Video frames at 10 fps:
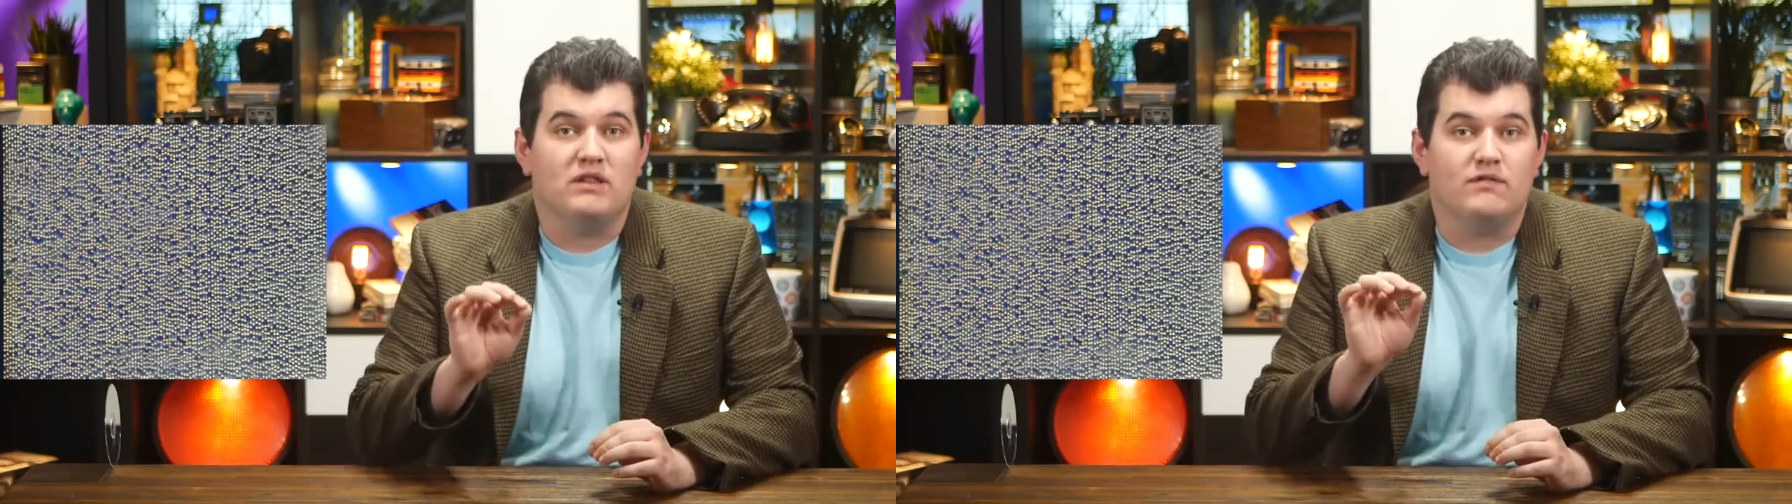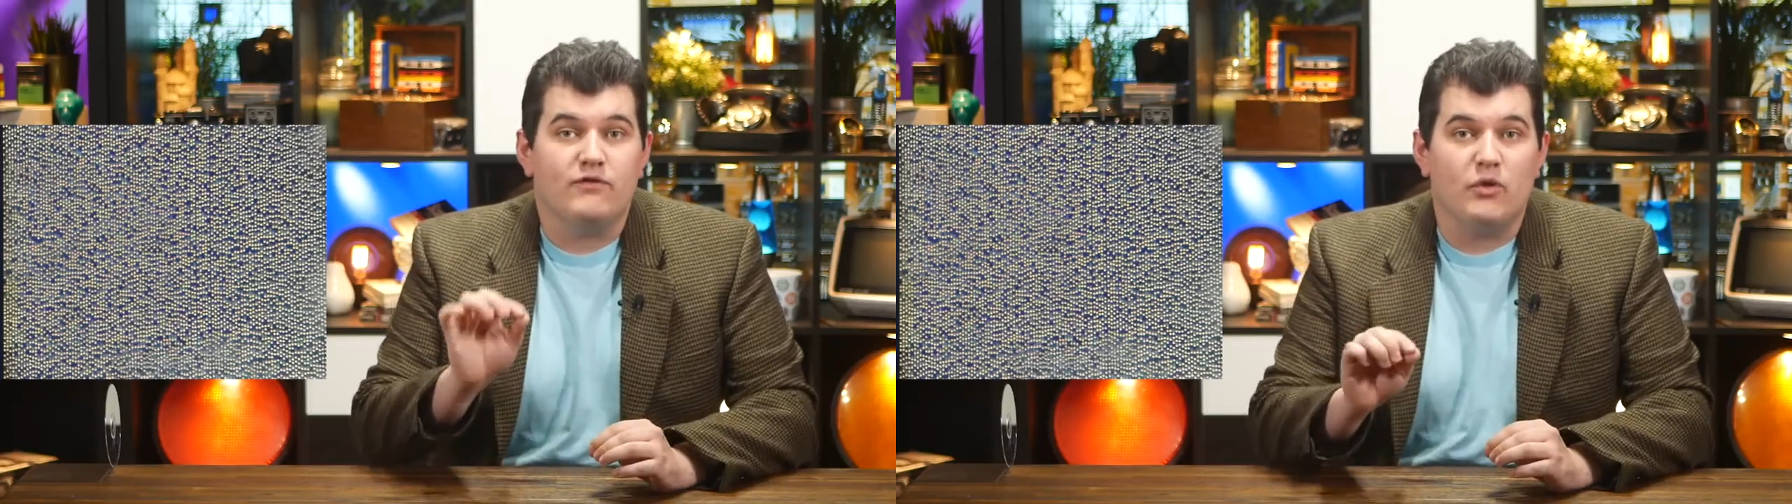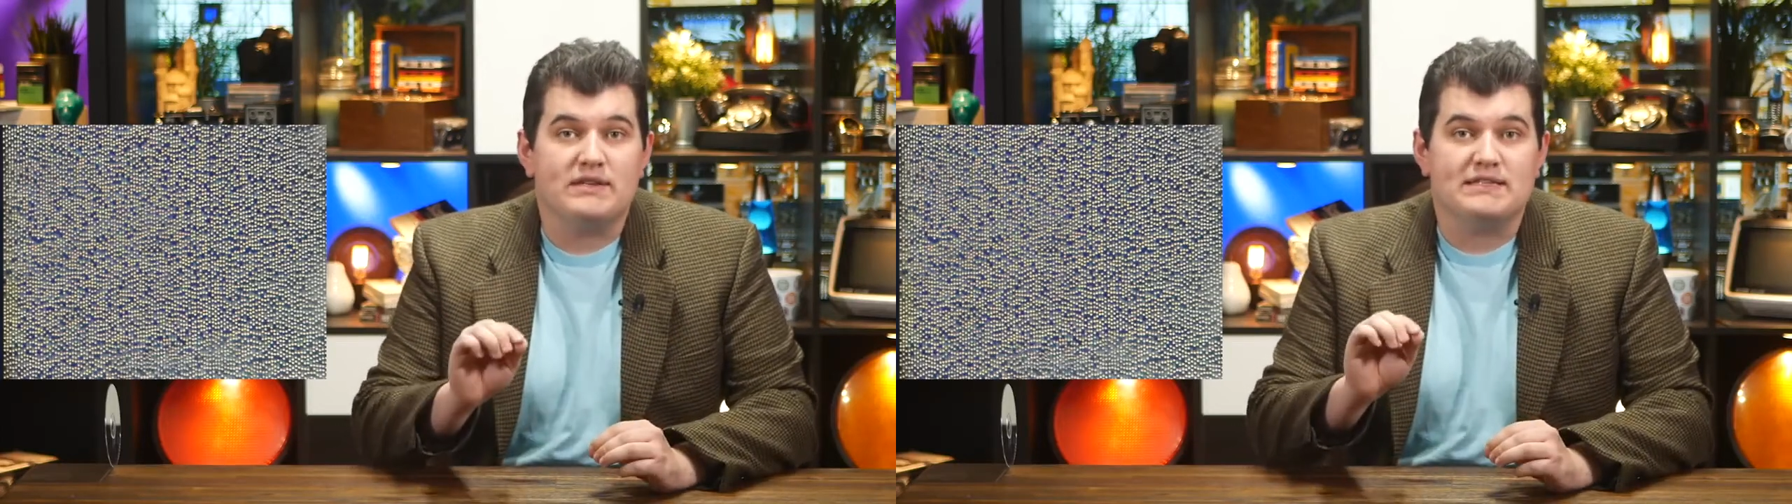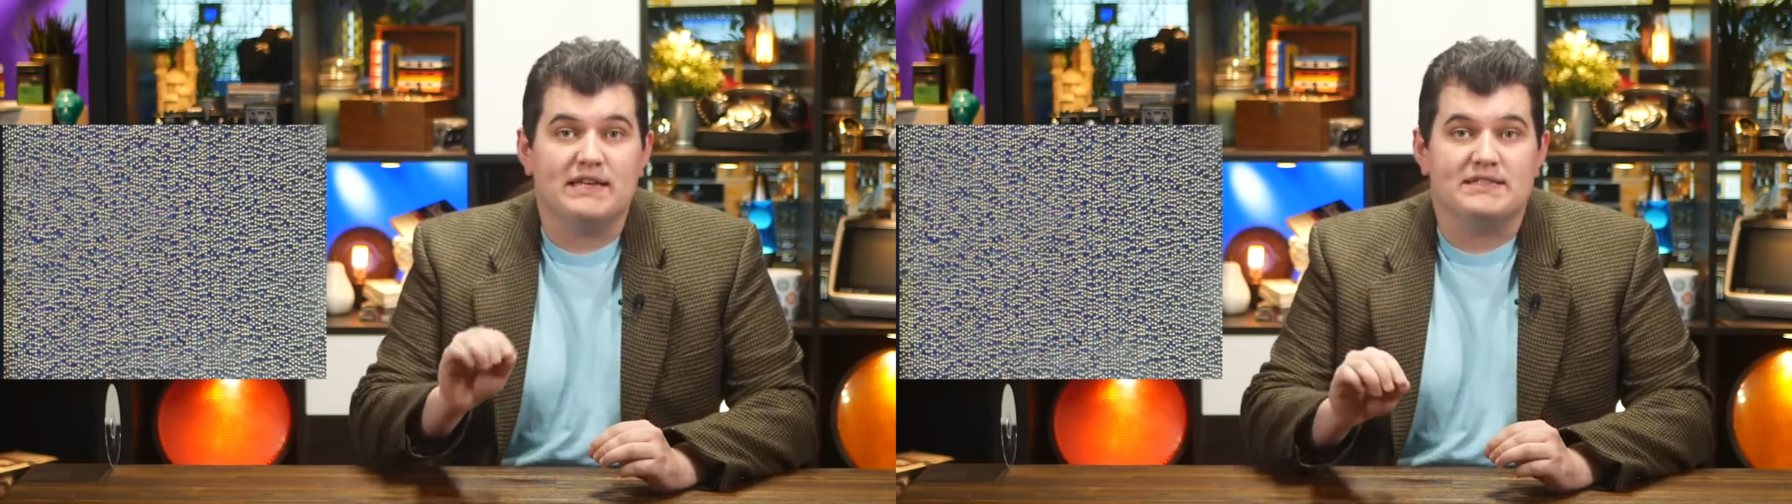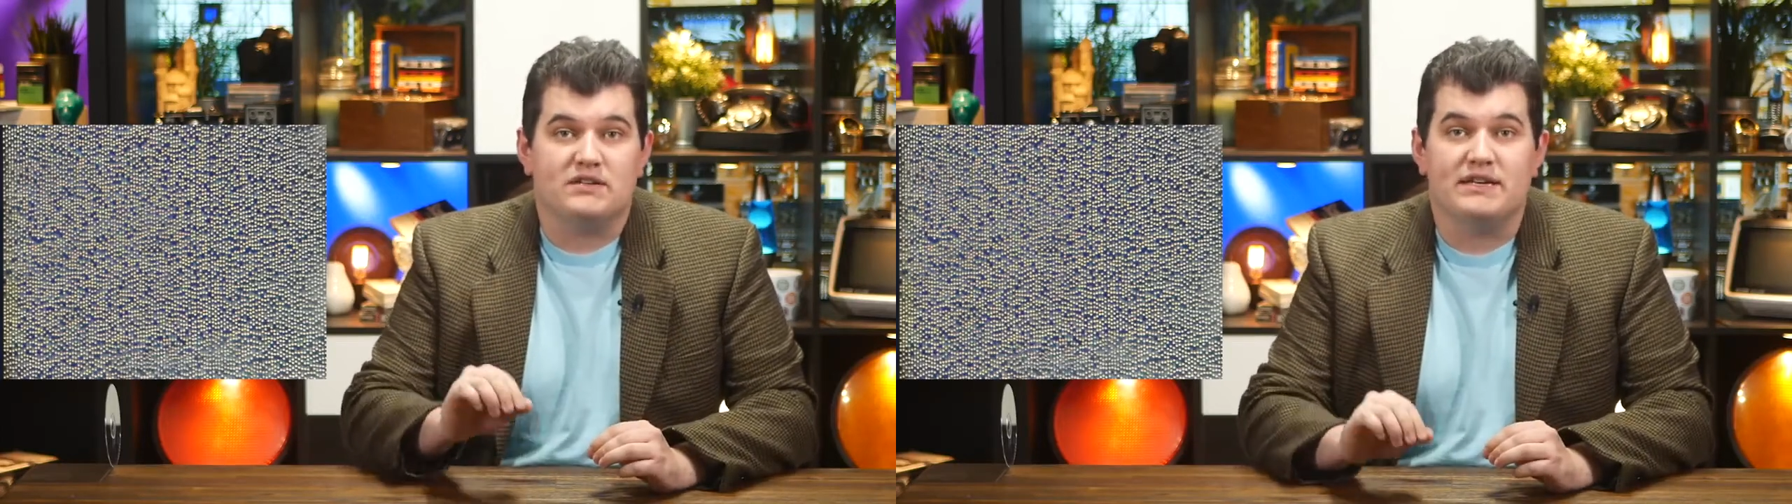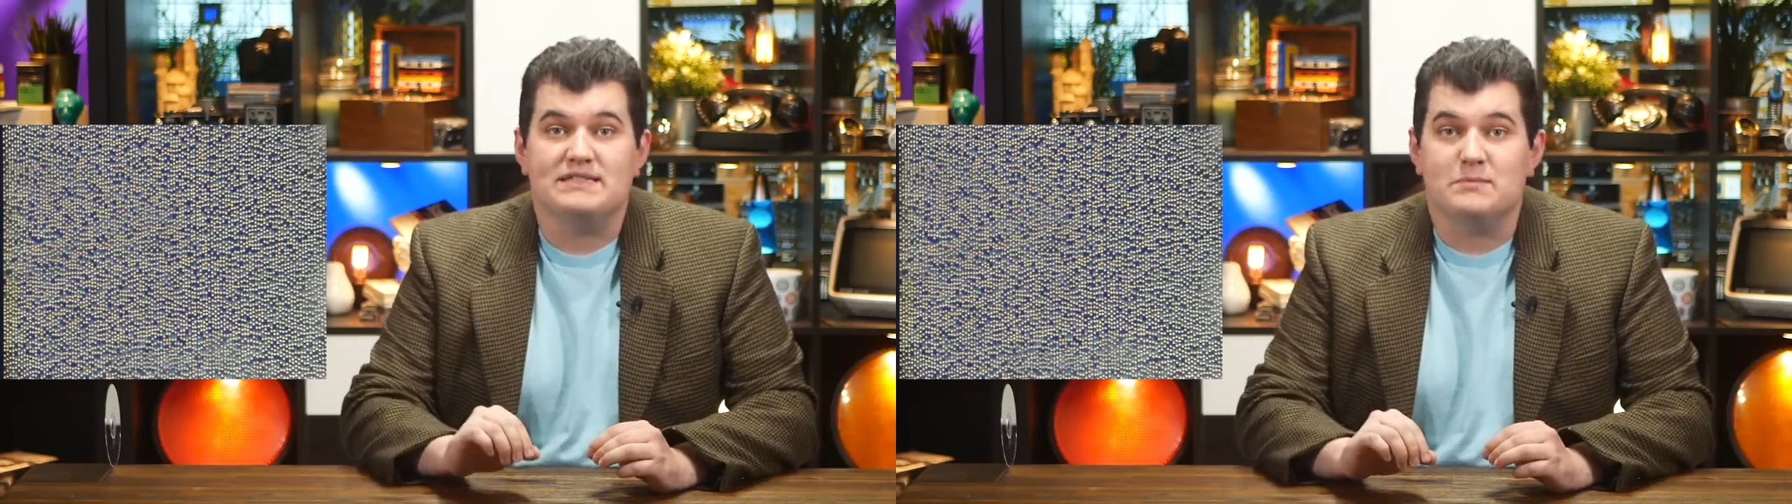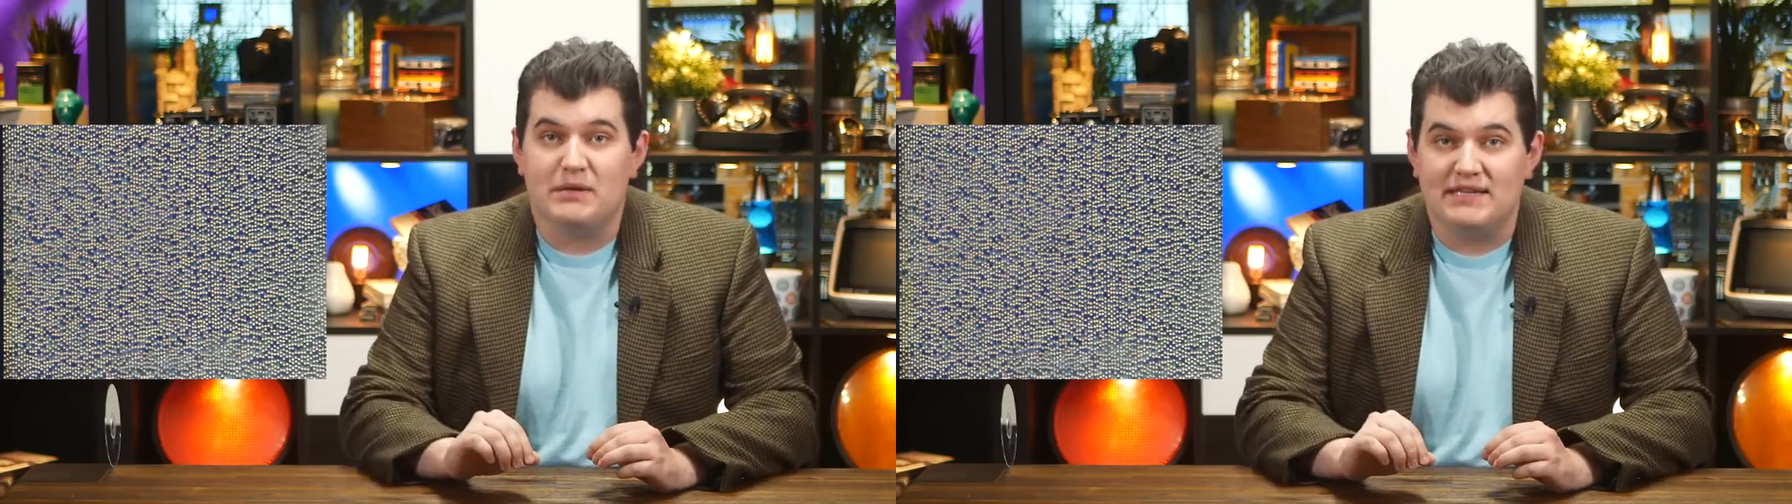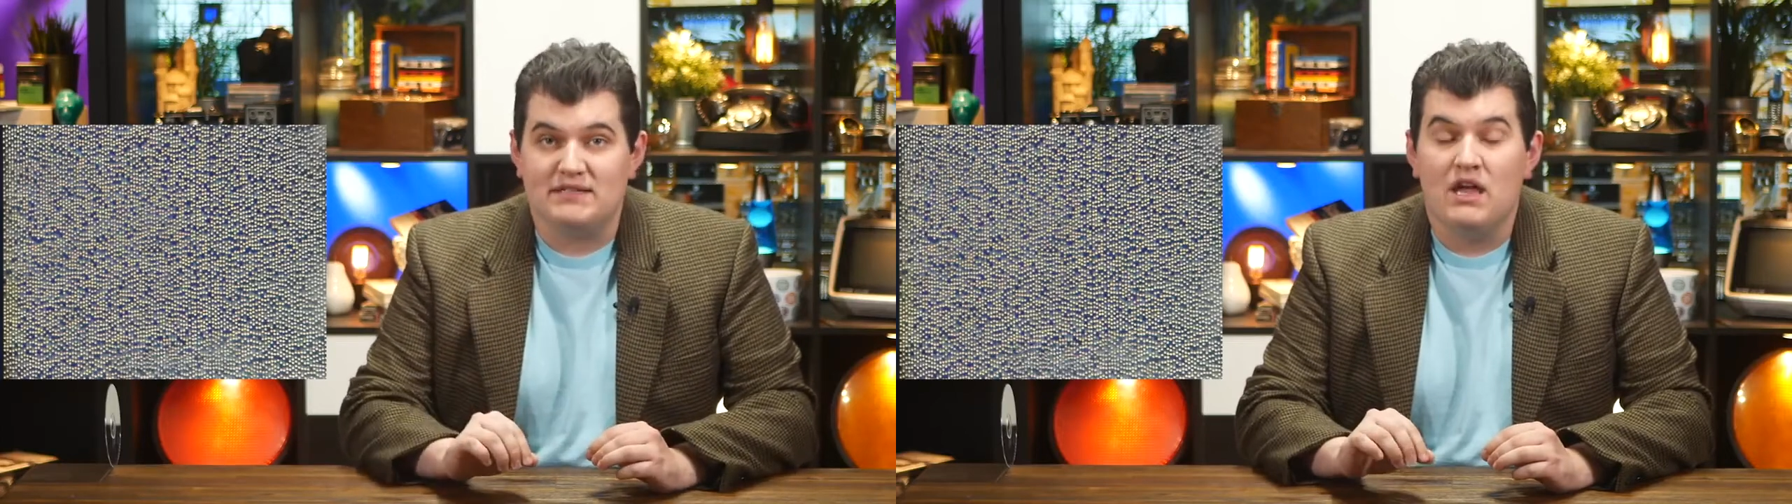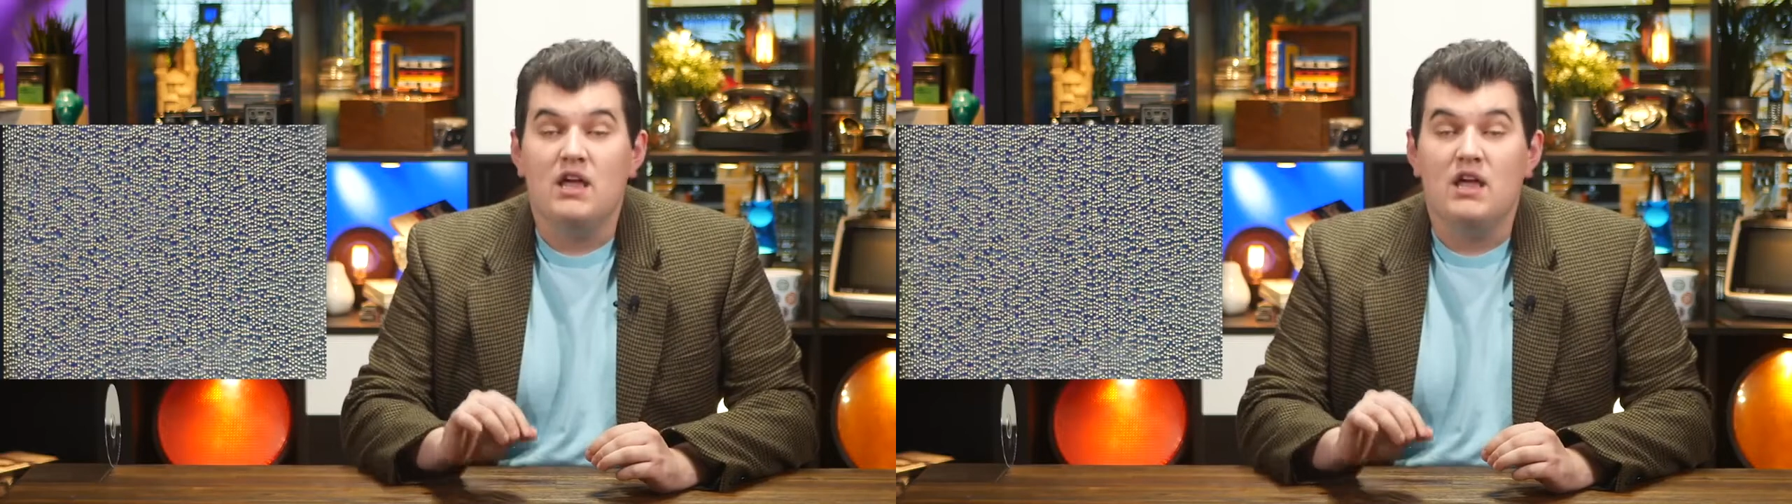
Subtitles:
the focused laser hits a pit,